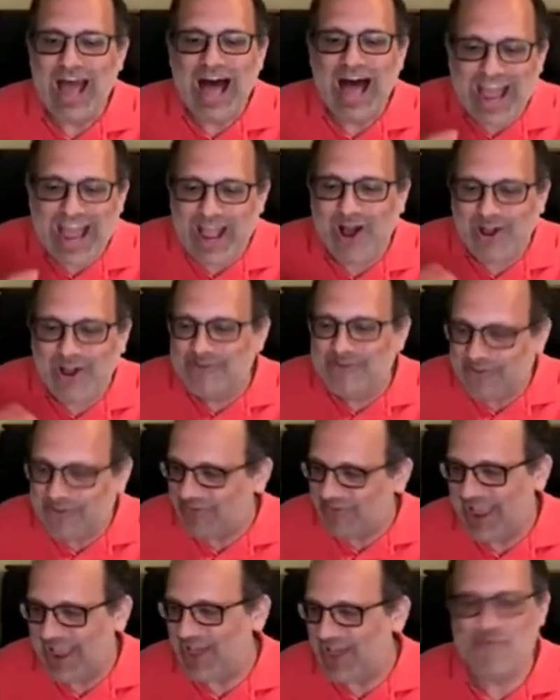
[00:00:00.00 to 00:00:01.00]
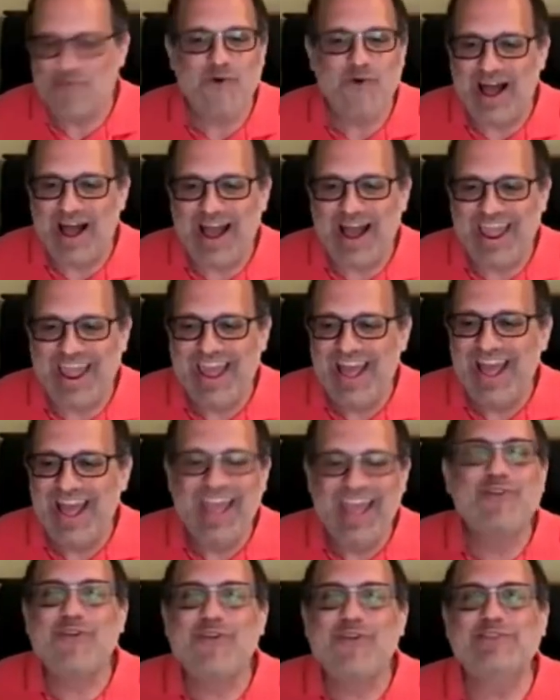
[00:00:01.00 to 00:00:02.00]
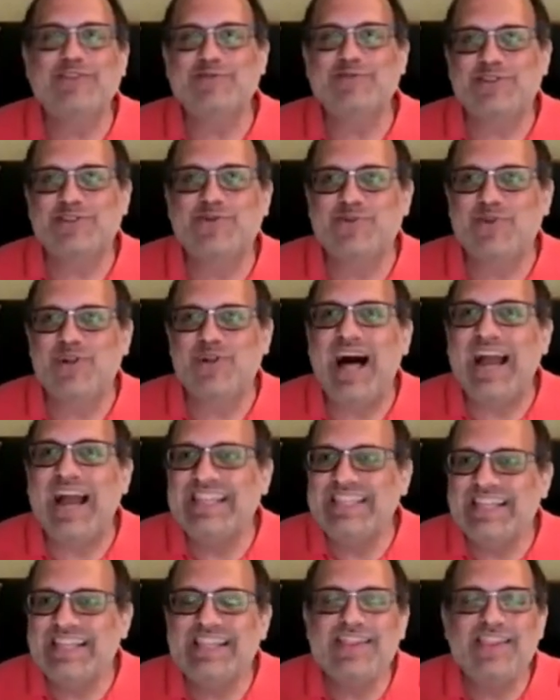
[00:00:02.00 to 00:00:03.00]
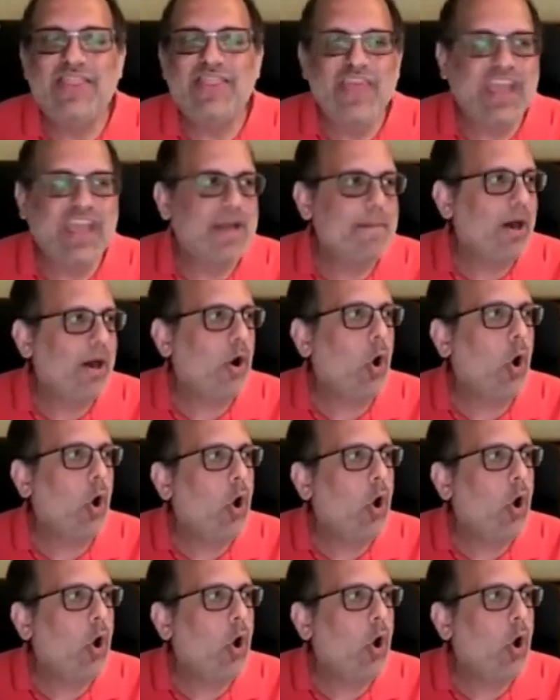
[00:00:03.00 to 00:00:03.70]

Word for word: I understand why in graduate school I didn't think about